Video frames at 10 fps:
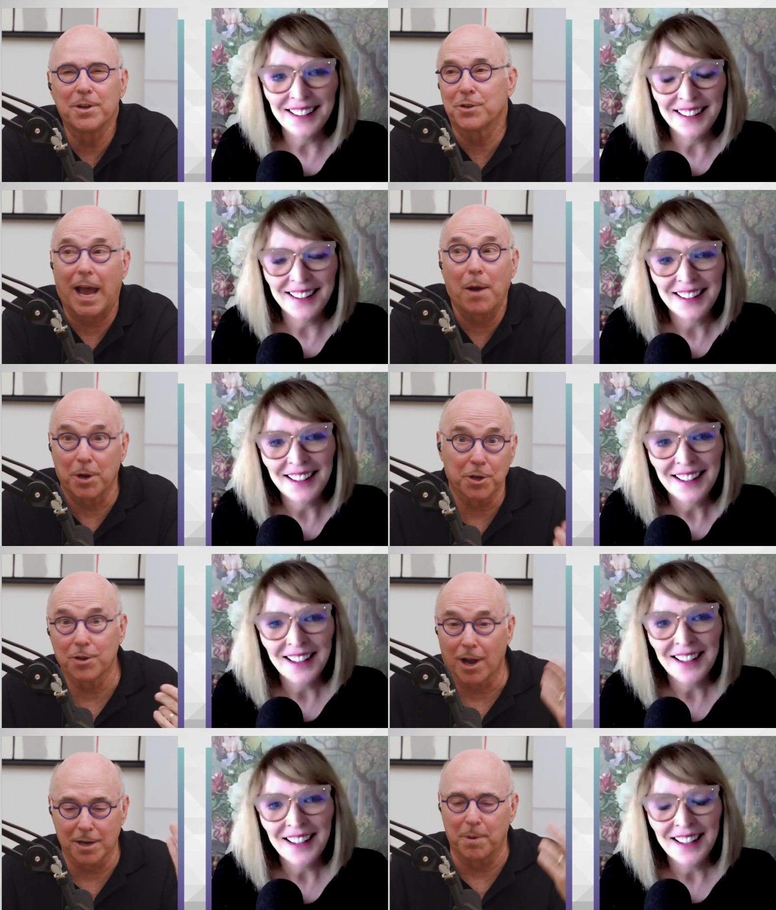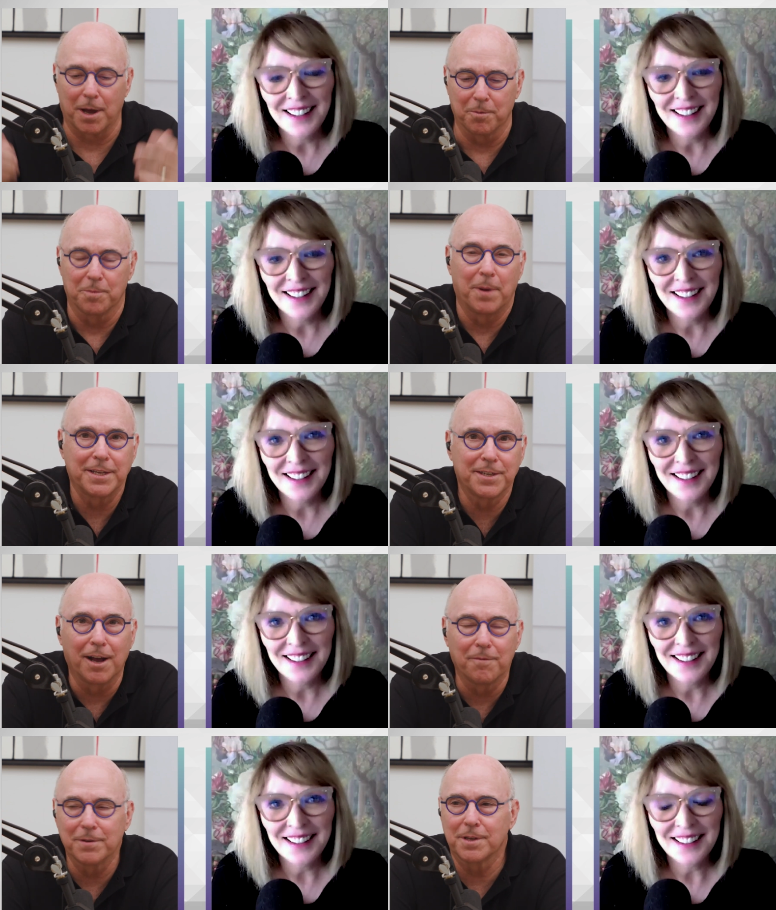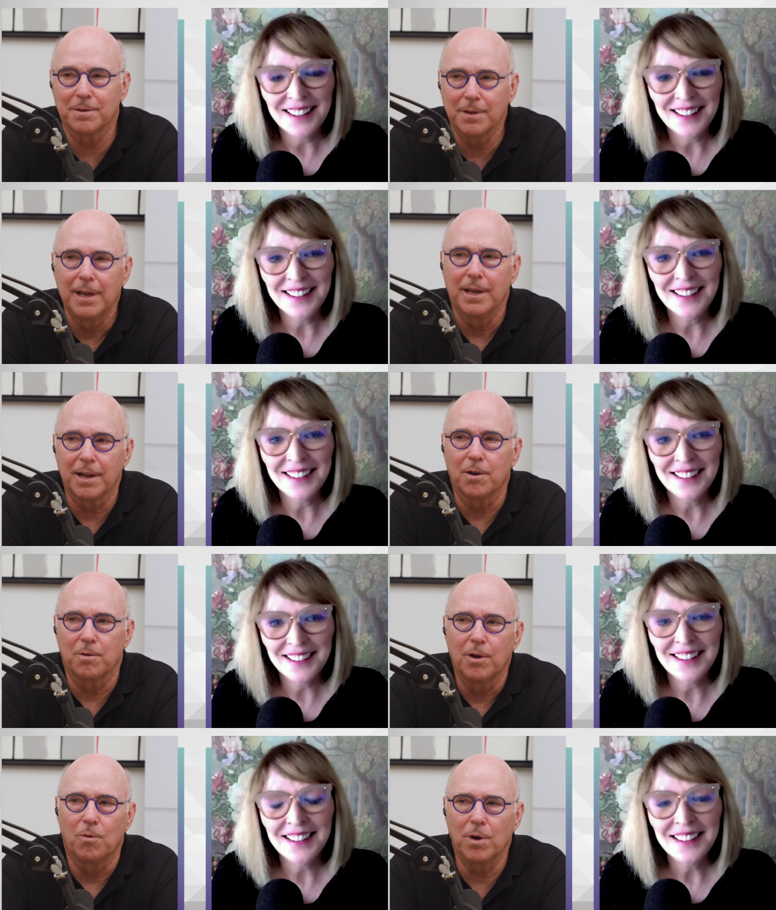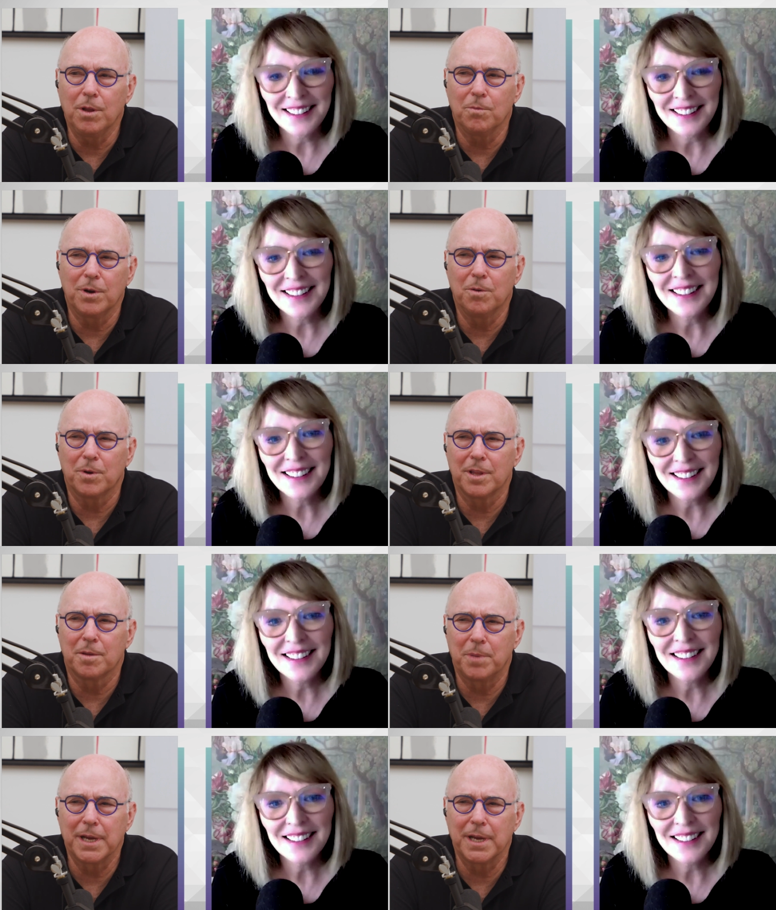Speaker 1: which I would have talked about with myself is that, you know, one of, one of, one of the